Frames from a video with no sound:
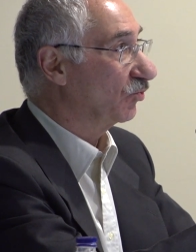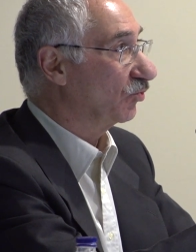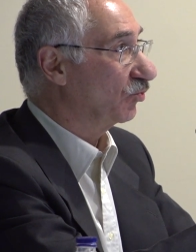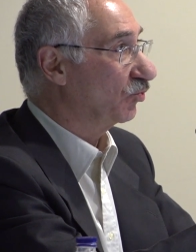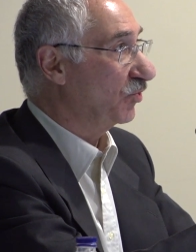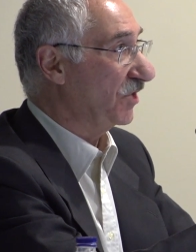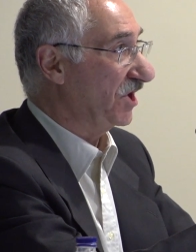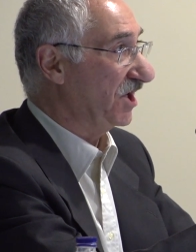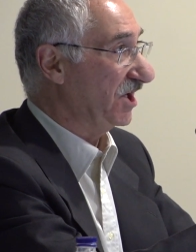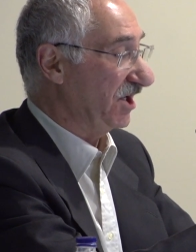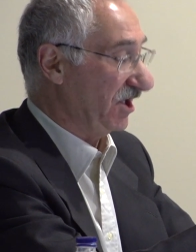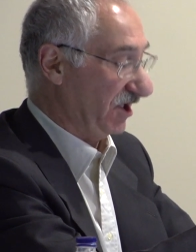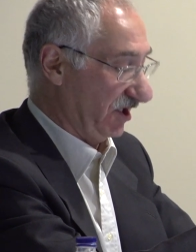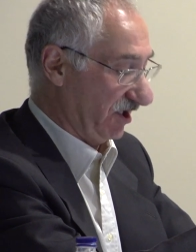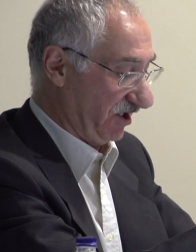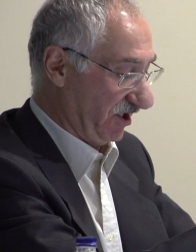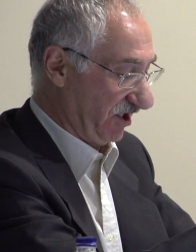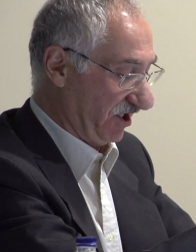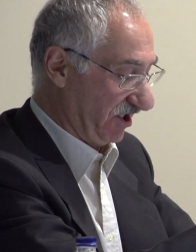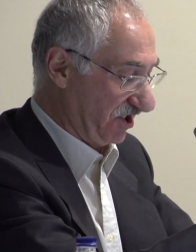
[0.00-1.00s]
We
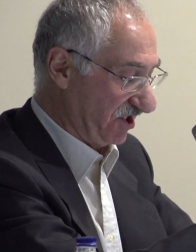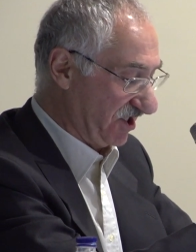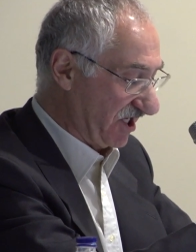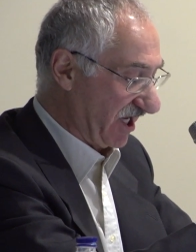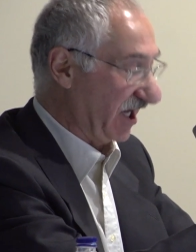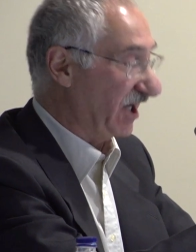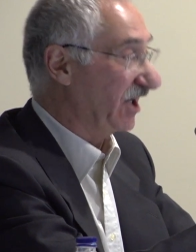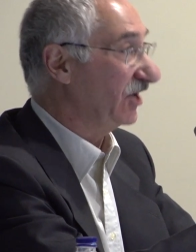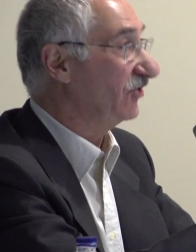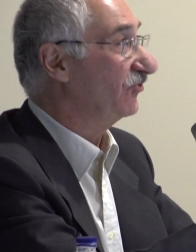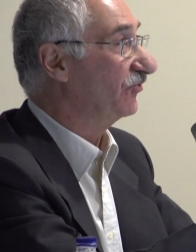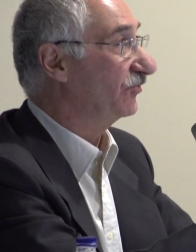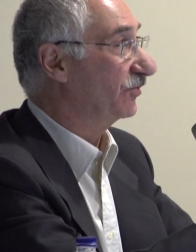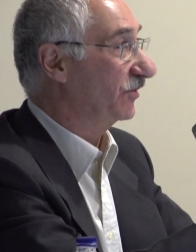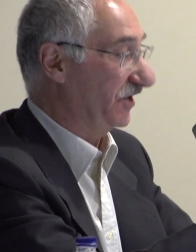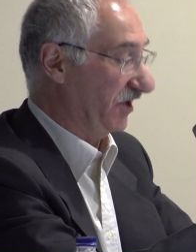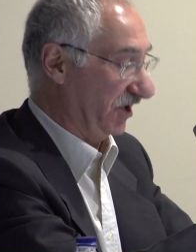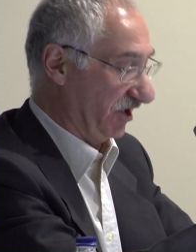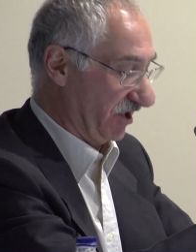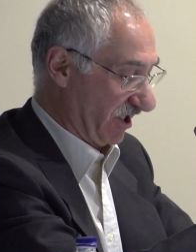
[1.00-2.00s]
engaged
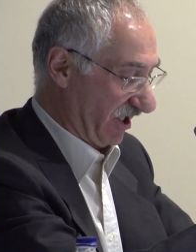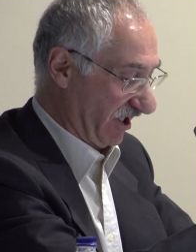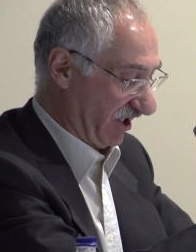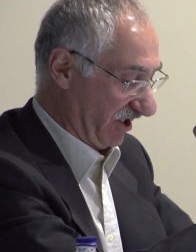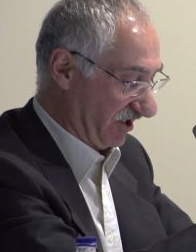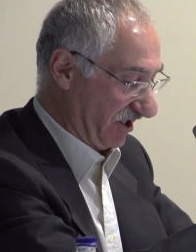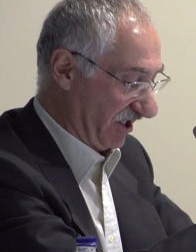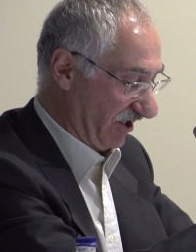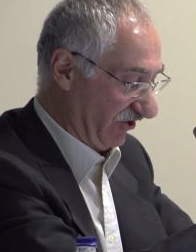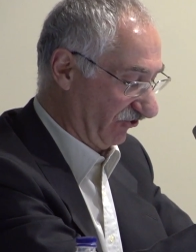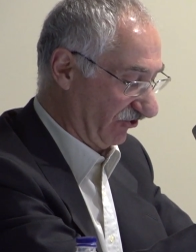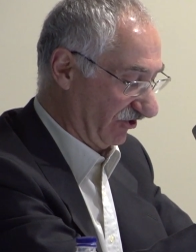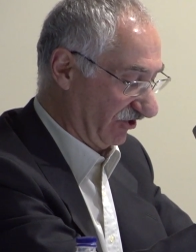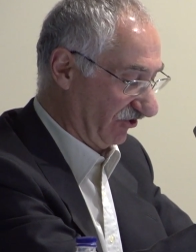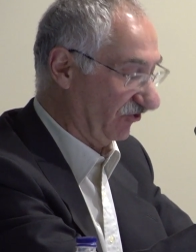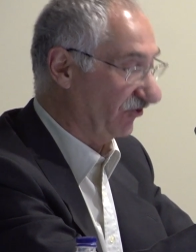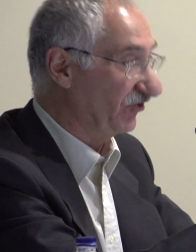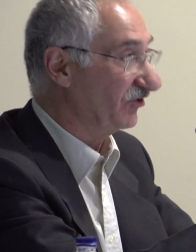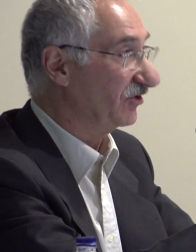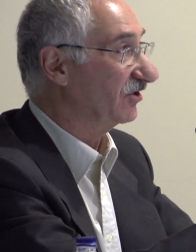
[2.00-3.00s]
with the United
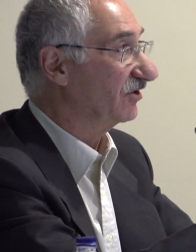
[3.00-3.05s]
Nations